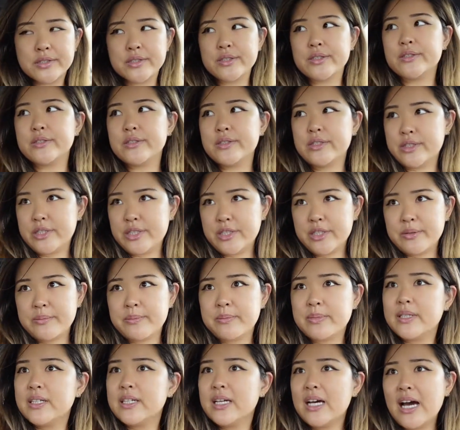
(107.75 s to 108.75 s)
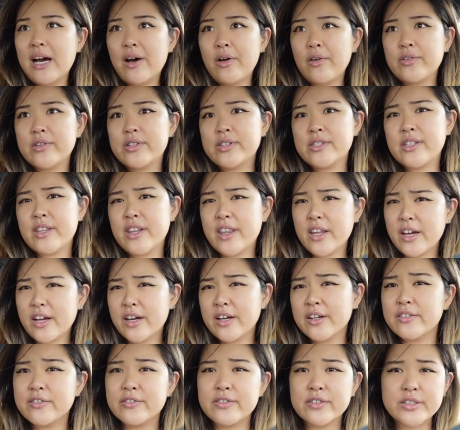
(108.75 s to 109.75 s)
so we shouldn't be out
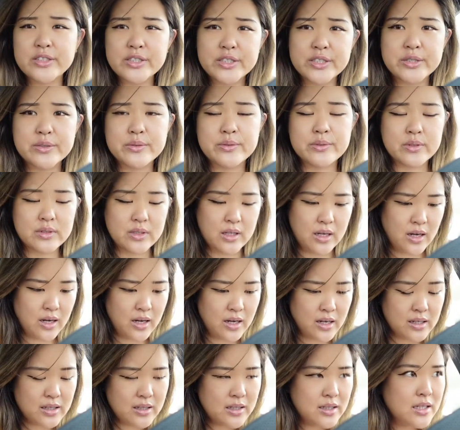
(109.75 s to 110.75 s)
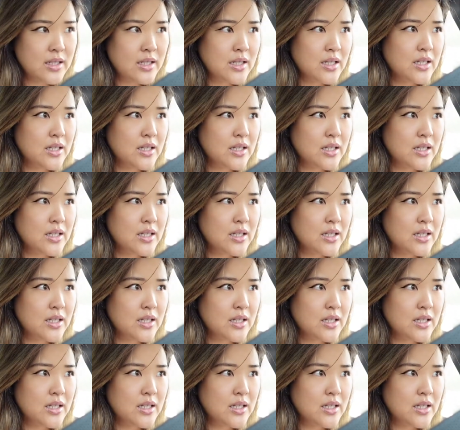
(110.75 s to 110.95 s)
there for too long.